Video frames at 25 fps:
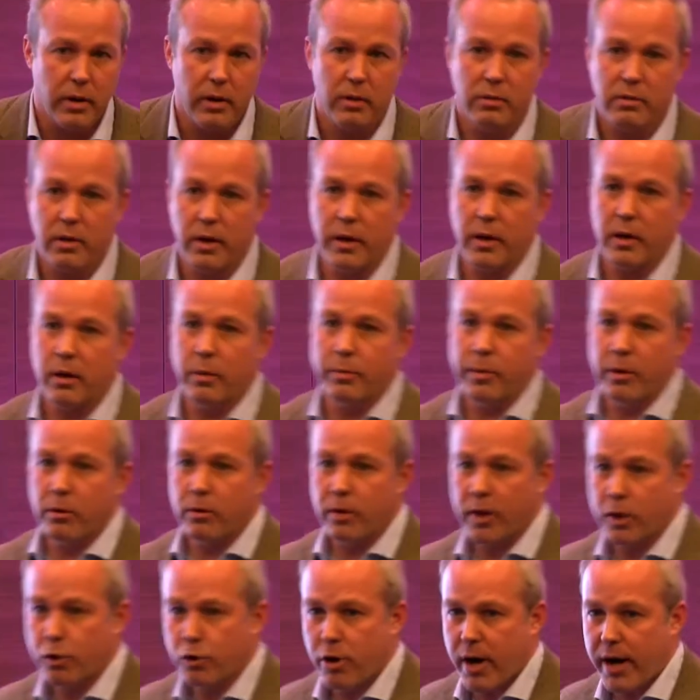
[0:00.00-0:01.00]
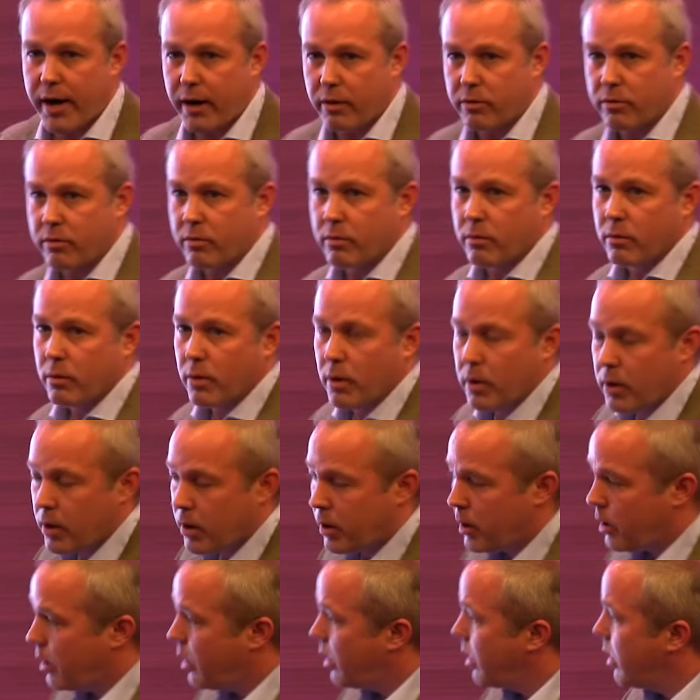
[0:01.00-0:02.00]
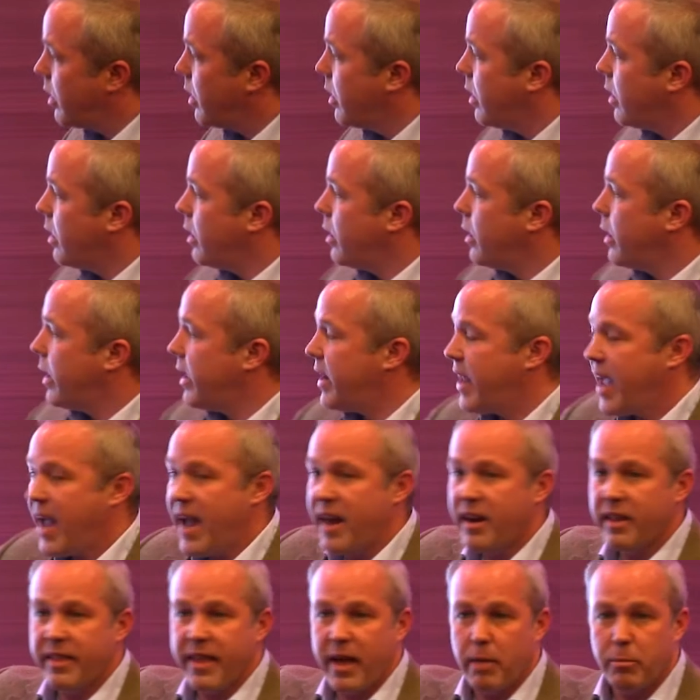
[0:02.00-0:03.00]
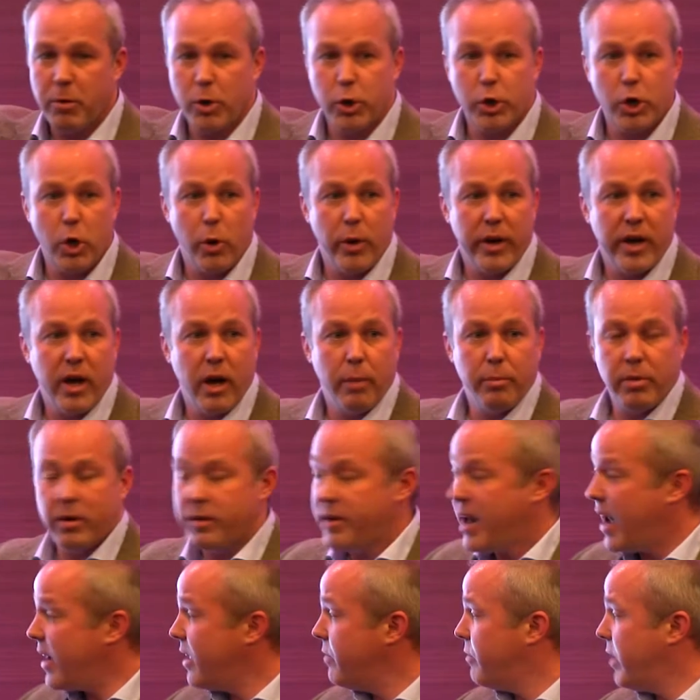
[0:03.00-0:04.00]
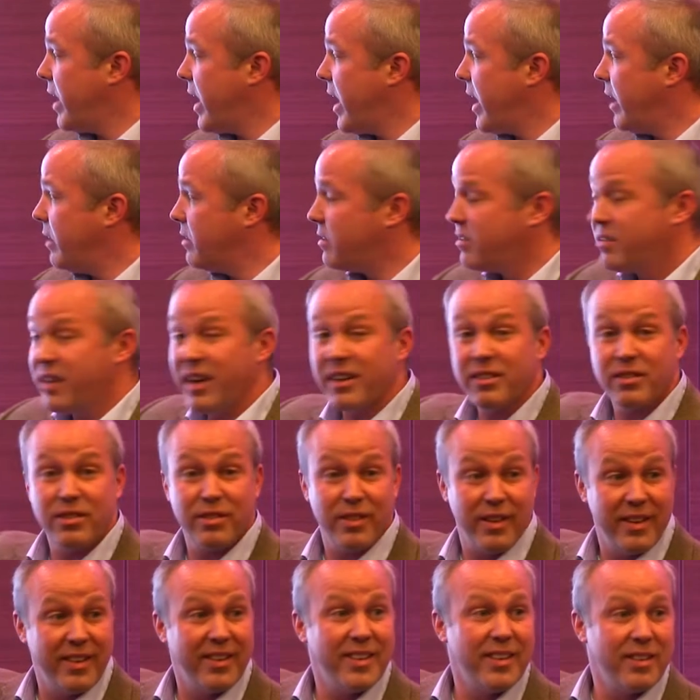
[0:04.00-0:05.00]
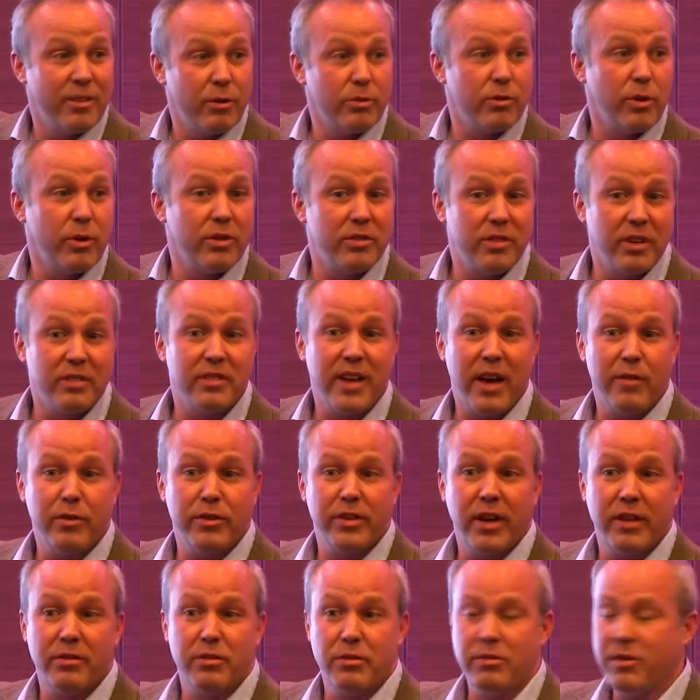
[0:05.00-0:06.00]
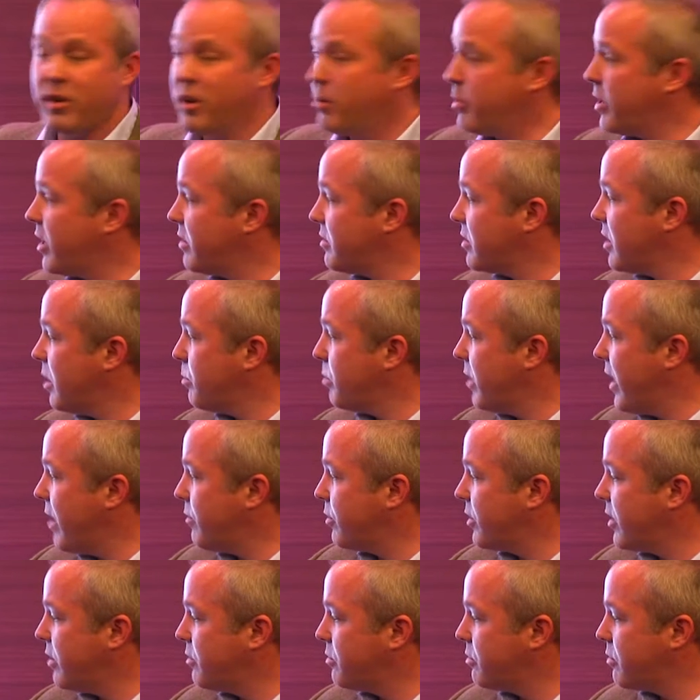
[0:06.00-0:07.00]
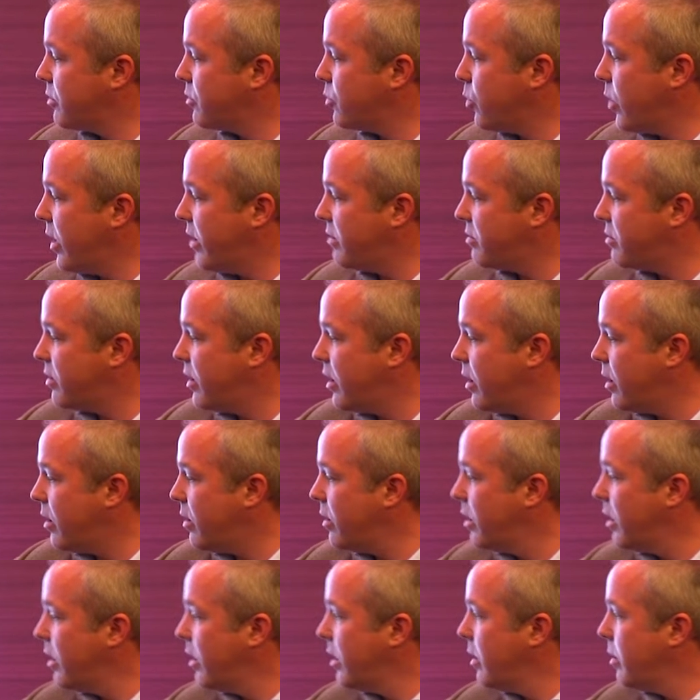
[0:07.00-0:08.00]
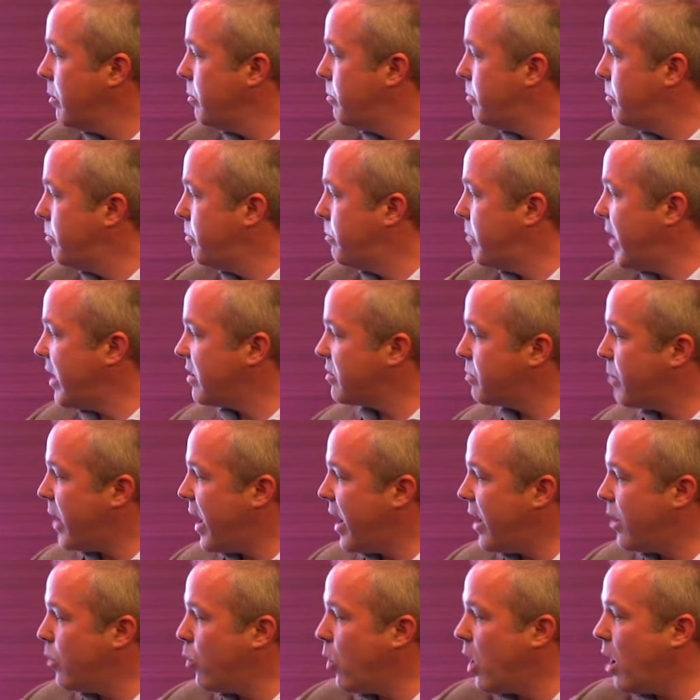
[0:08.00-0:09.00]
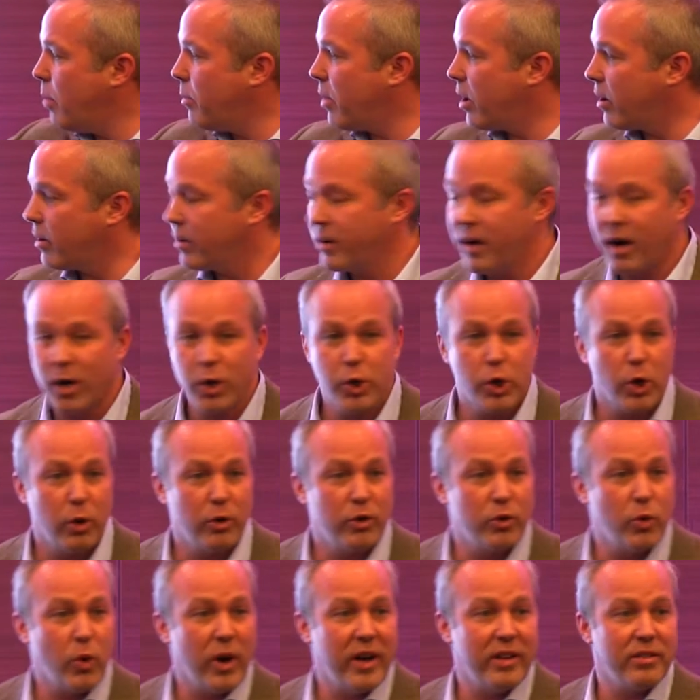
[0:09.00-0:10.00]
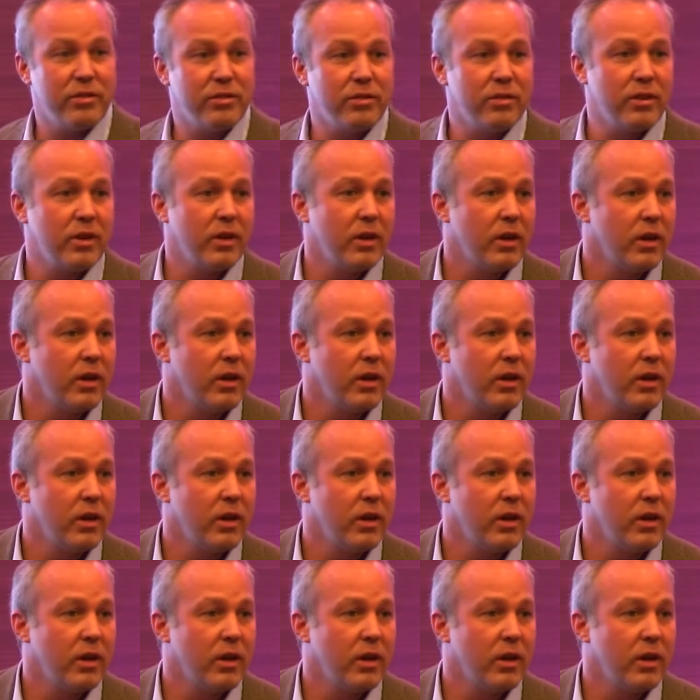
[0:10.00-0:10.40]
selling computer electronics. And 8 of them are showing up. Not even 8, 6. There's only 6 advertisers here because a couple advertisers are twice. Best Buy and Walmart are shown twice.